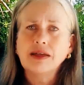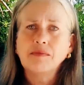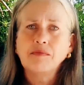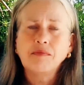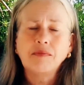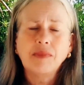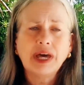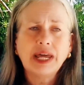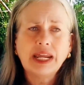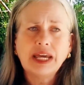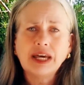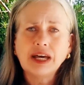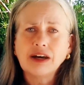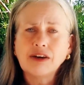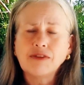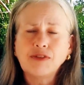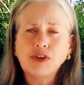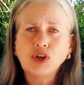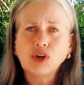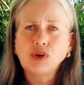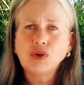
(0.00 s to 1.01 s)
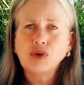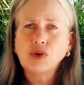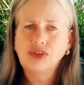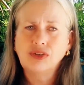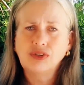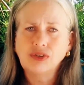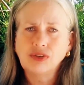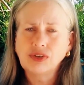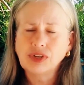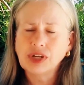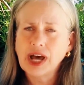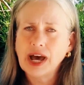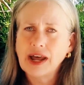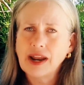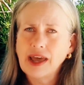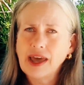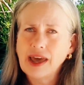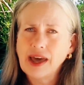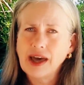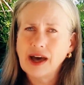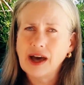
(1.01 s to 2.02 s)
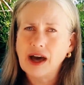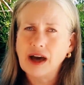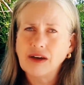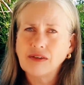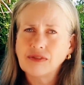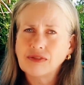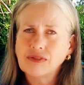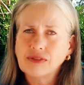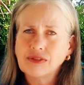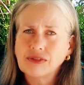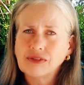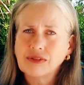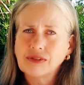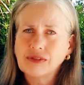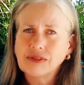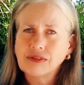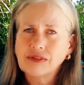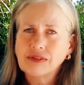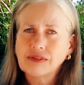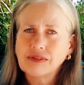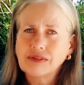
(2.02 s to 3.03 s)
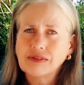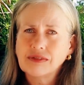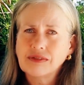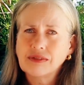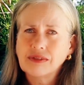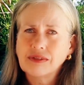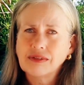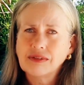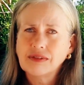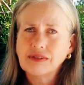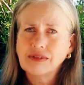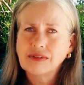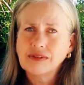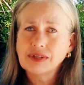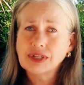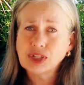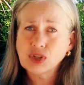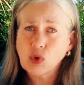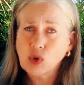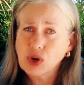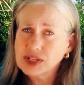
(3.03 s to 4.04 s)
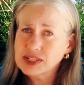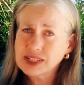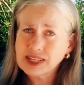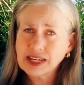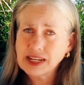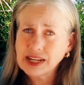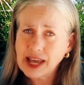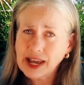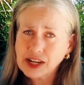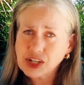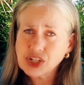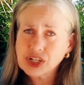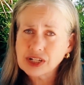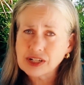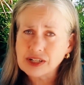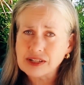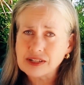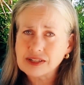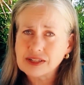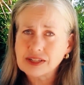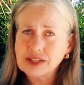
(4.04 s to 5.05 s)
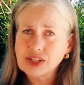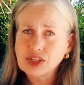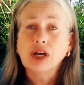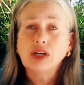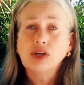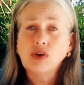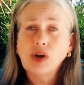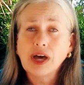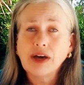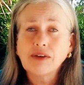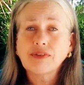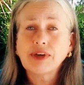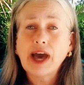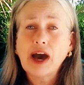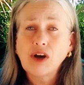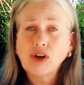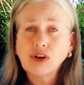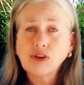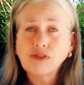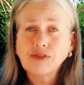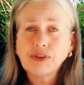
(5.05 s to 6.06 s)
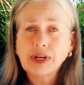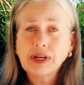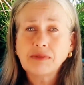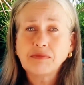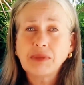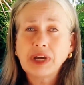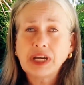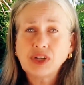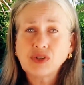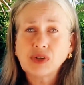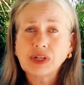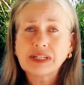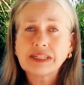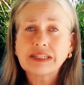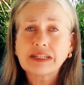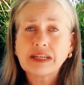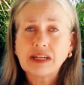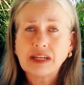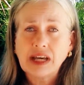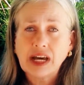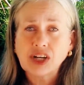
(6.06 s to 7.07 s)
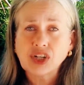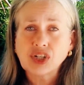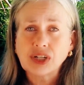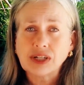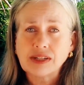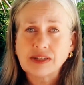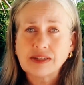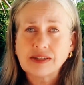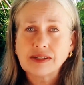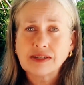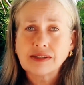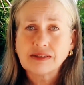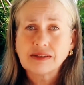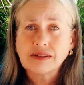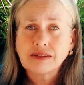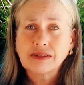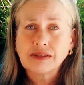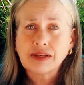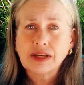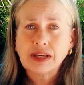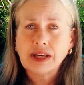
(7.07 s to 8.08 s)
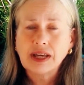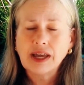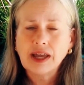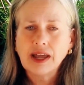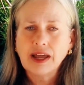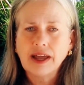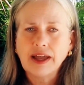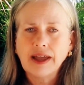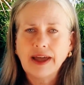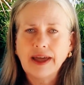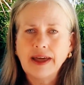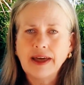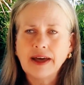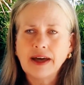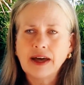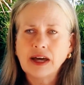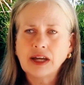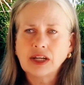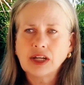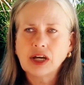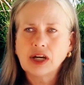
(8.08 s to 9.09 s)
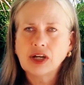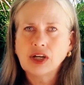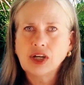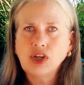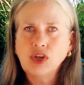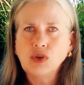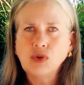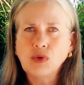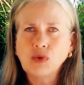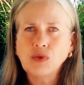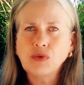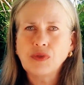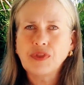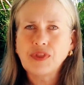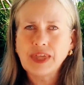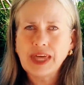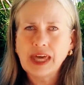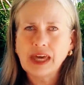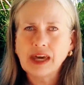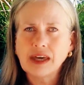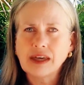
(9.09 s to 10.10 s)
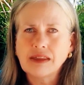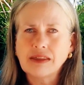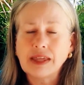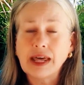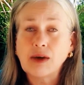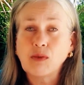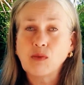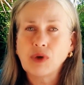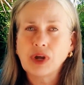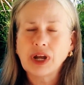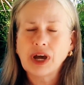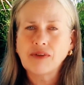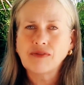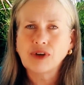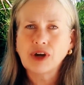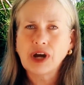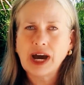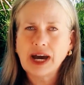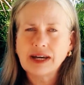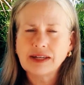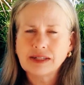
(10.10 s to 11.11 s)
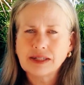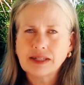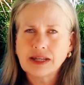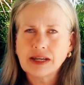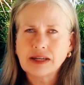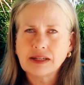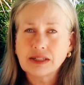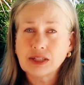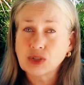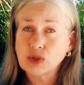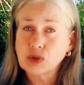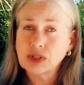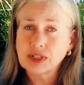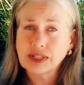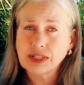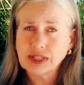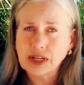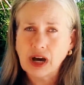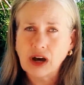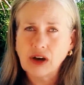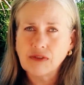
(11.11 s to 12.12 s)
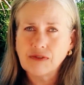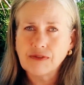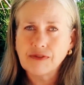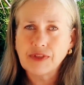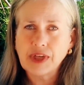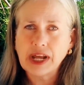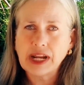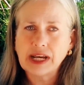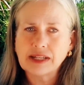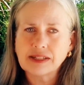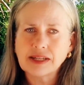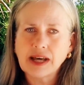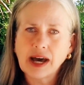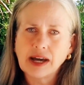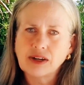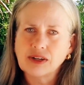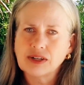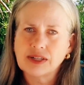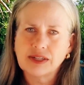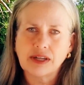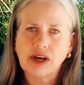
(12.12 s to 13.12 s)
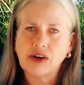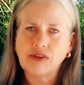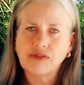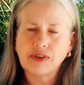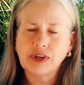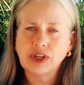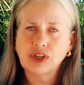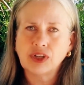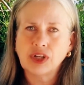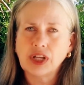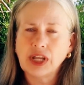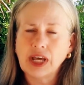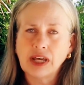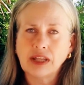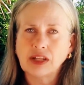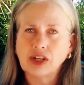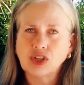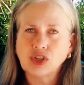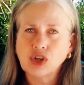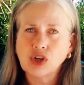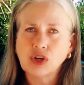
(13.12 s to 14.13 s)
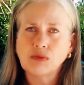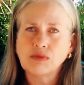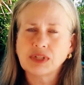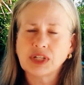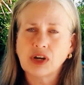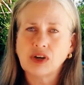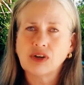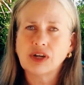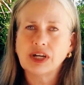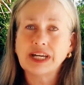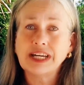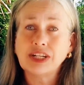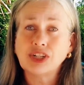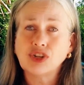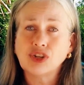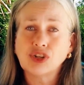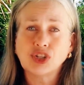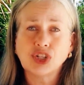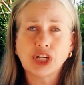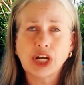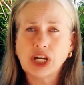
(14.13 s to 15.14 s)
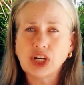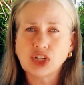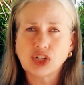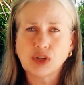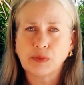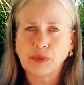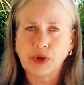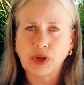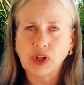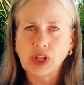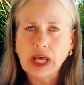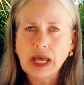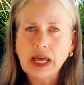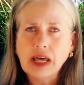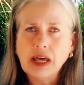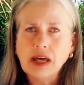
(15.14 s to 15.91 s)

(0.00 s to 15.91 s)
Many of you, you do not have source connections. You have counterfeit matrix connections. And you think that whenever I say source self, that it's higher self, and, and the terms are interchangeable,